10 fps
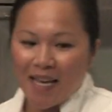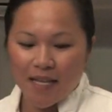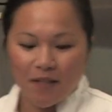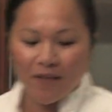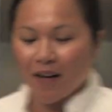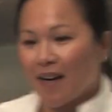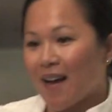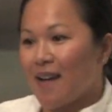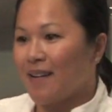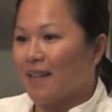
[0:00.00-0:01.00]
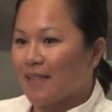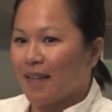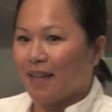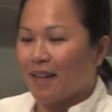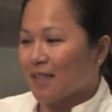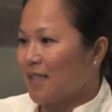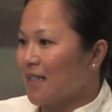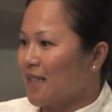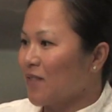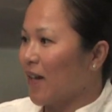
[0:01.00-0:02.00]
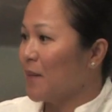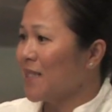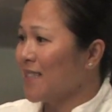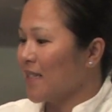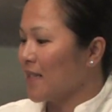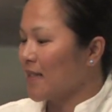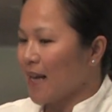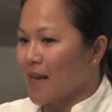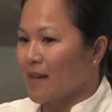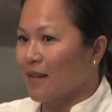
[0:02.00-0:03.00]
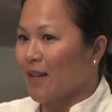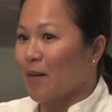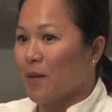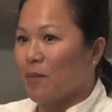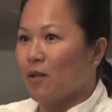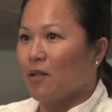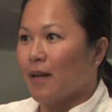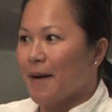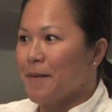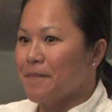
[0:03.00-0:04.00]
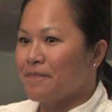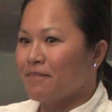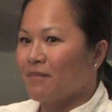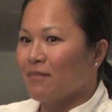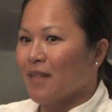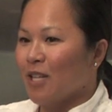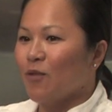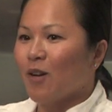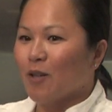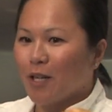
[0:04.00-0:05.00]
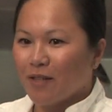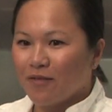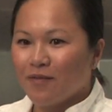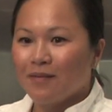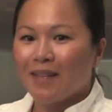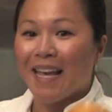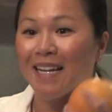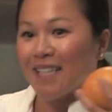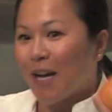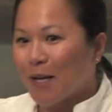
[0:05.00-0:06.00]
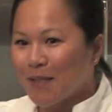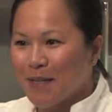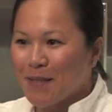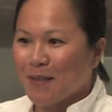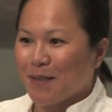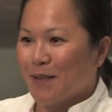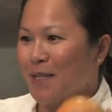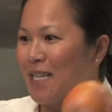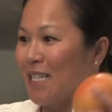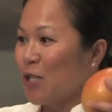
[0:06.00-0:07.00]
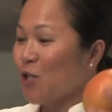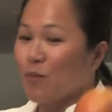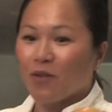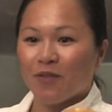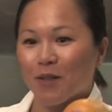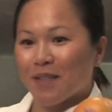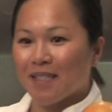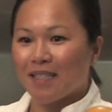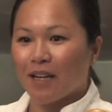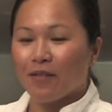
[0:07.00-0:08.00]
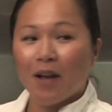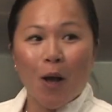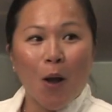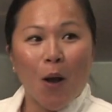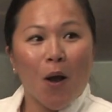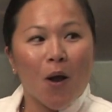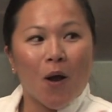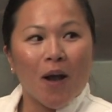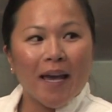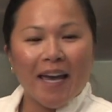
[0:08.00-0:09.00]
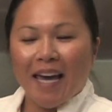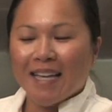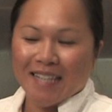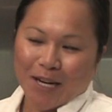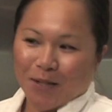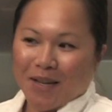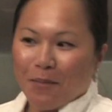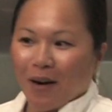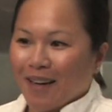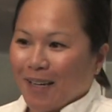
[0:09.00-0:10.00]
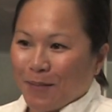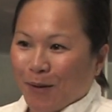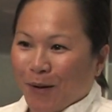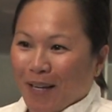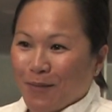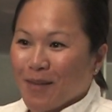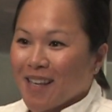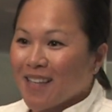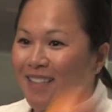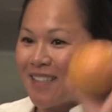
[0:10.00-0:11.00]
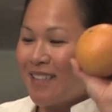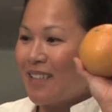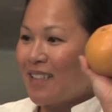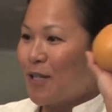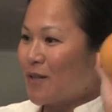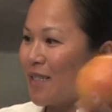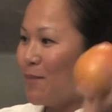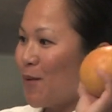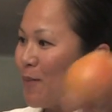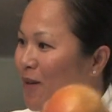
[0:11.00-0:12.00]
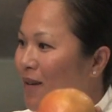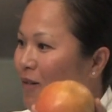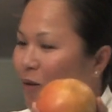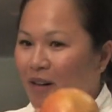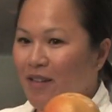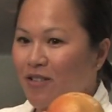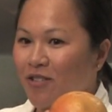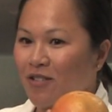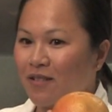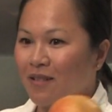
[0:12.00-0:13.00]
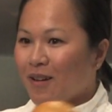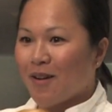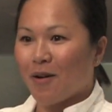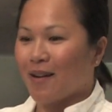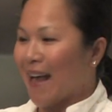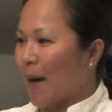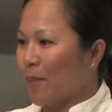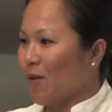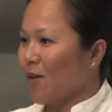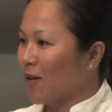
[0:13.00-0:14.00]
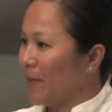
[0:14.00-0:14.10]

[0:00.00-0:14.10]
It's very high in antioxidants, vitamin C's, and a lot of people, you've all heard of antioxidants and superfruits and stuff. It's actually a marketing ploy because your simple orange or an apple or